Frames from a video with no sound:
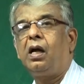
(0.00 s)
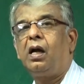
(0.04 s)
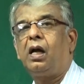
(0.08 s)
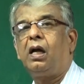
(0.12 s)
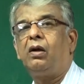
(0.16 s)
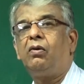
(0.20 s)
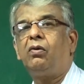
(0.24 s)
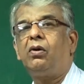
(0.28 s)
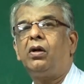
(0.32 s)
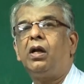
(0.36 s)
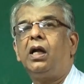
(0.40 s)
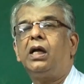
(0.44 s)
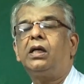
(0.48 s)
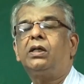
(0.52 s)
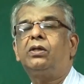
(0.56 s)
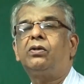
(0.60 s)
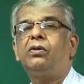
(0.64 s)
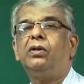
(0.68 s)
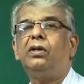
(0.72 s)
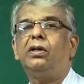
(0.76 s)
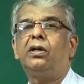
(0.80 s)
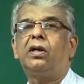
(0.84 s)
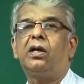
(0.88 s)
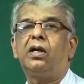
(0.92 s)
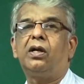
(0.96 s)
I would like
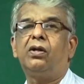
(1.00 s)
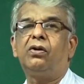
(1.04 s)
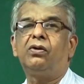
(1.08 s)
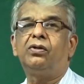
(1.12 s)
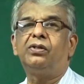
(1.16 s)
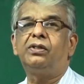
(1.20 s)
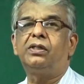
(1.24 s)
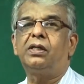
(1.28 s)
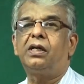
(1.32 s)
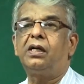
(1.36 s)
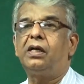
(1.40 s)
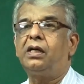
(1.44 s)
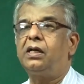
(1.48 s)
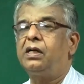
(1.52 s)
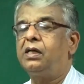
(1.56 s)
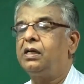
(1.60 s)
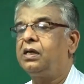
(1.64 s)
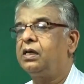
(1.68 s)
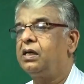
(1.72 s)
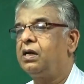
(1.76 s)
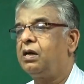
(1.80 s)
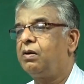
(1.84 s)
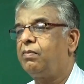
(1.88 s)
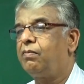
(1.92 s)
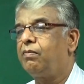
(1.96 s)
to introduce
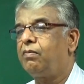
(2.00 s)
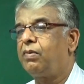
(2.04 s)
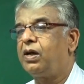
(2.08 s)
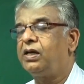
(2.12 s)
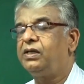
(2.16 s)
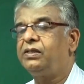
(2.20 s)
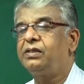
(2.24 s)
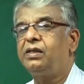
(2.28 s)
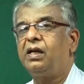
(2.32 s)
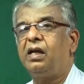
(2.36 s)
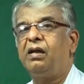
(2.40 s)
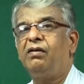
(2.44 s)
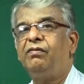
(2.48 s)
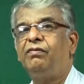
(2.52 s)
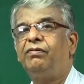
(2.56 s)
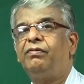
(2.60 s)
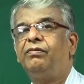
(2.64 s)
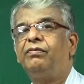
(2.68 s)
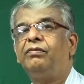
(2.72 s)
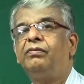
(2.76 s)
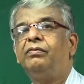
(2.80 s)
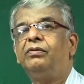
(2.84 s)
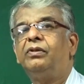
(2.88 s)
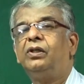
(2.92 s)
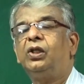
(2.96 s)
myself
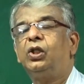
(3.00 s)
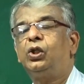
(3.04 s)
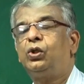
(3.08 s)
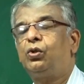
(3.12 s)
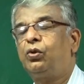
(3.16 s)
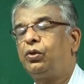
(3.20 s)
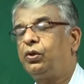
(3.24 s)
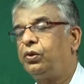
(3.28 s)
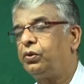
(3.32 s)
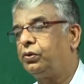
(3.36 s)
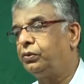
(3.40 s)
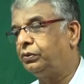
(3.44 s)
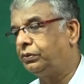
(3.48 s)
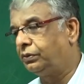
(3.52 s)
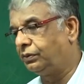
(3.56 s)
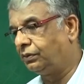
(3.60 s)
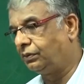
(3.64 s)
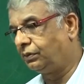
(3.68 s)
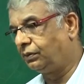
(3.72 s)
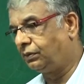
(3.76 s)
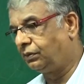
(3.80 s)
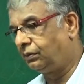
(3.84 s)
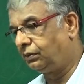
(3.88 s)
to you.